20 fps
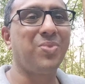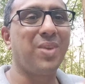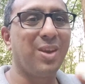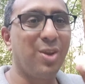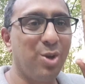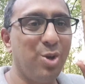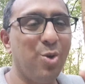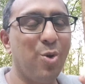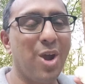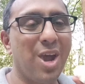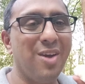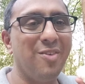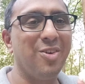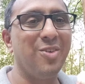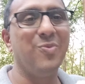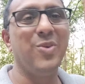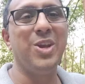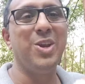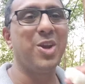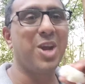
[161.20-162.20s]

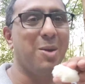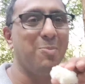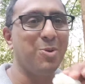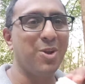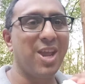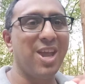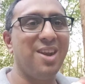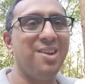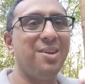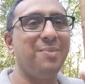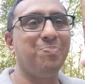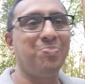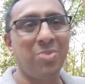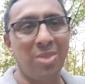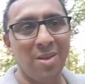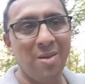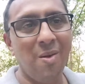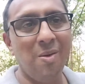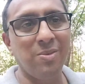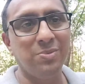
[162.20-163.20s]
When you come to Kerala,
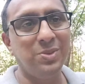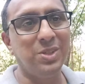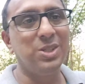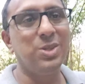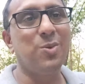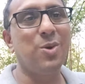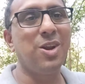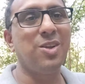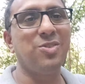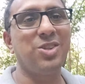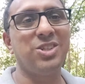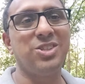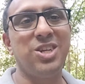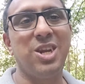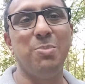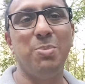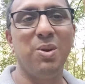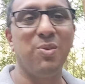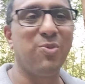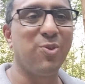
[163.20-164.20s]
this is one of the
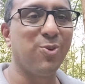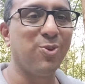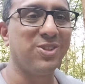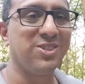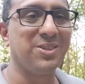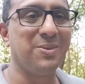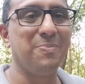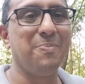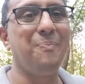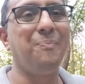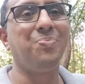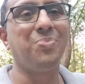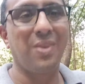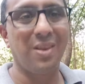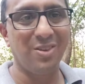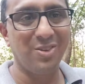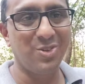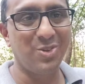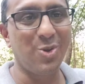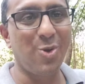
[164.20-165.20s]
staple foods.
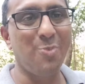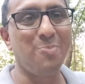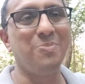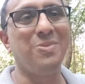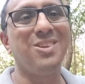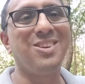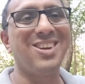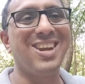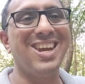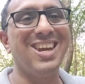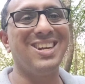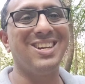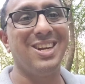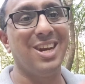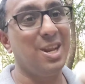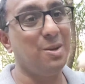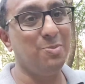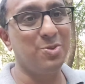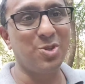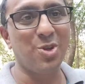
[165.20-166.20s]
So try
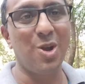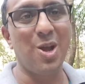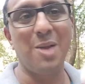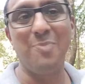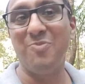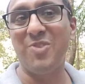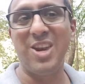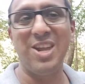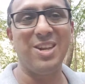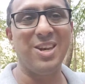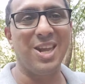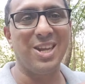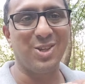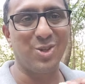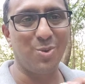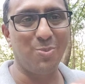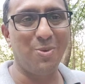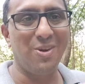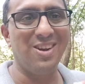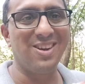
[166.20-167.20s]
it. So I'm feeling like
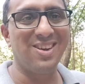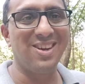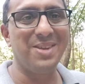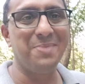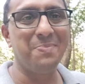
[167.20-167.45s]
super hungry.